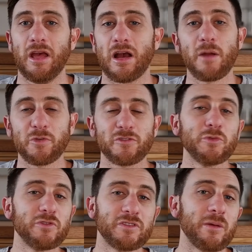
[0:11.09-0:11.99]
hyper
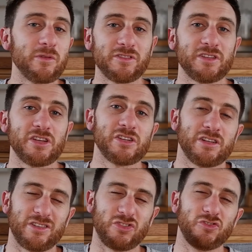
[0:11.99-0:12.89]
smooth
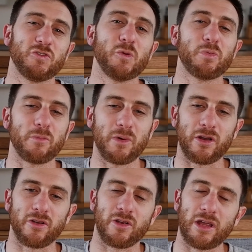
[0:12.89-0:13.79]
stabilization is super
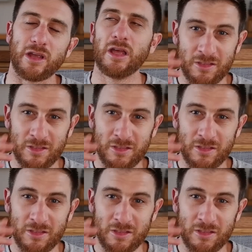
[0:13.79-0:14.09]
buttery,